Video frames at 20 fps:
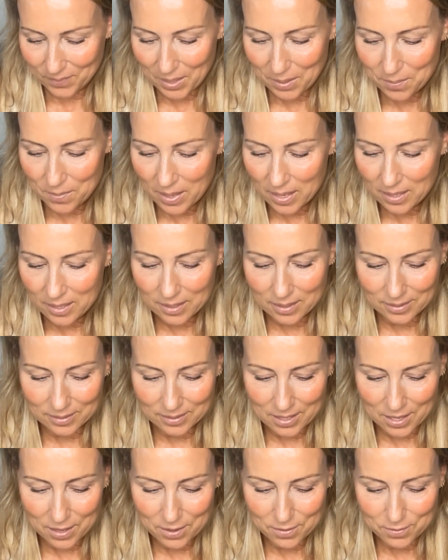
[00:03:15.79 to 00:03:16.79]
making
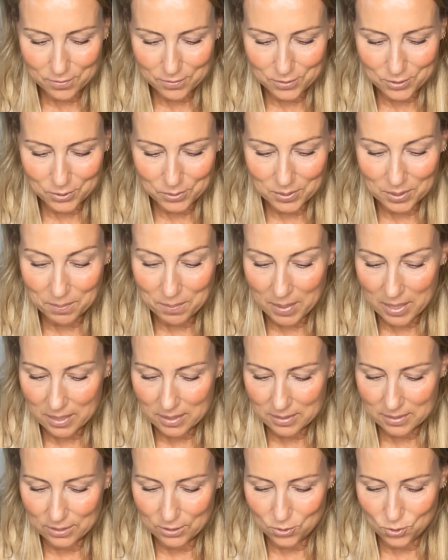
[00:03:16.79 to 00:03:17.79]
love to an
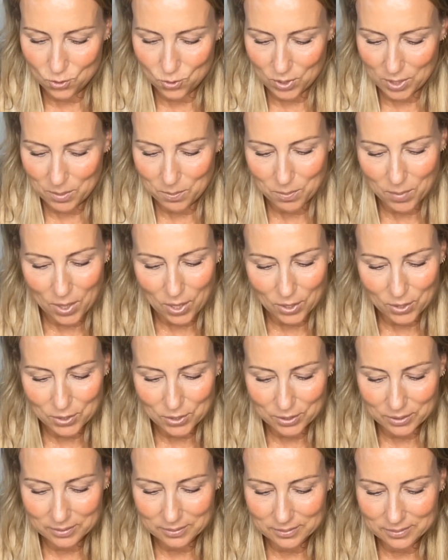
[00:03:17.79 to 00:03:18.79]
amazing dream
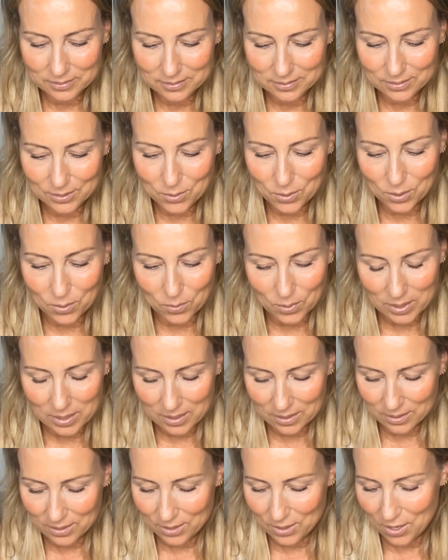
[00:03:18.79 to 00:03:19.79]
partner, or
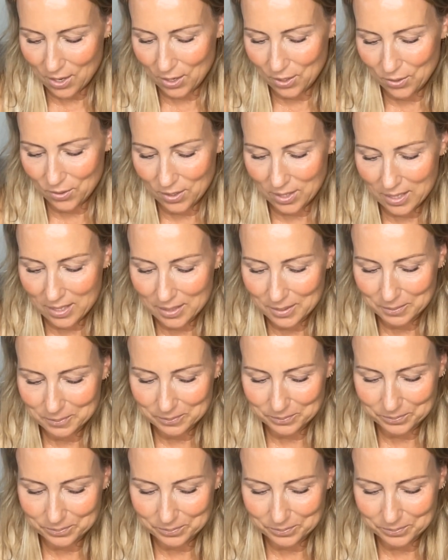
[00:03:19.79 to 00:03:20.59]
winning the lottery.